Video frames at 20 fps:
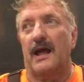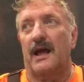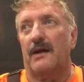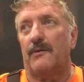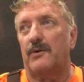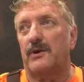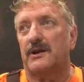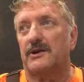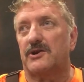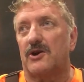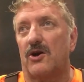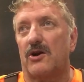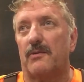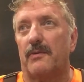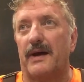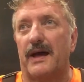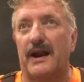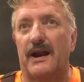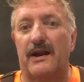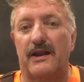We can talk
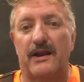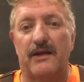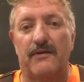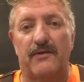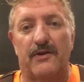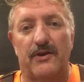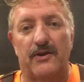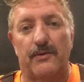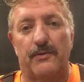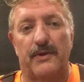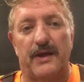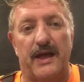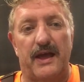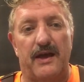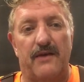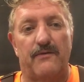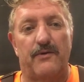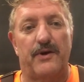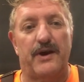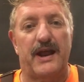about a little
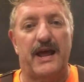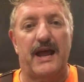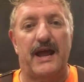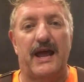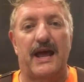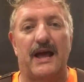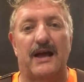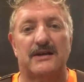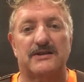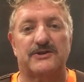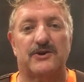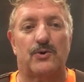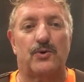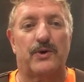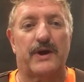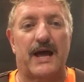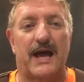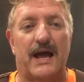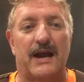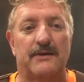everyday
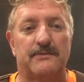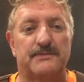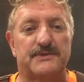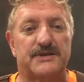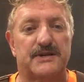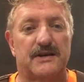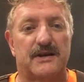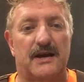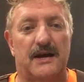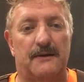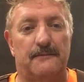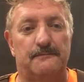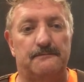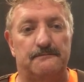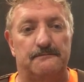household items as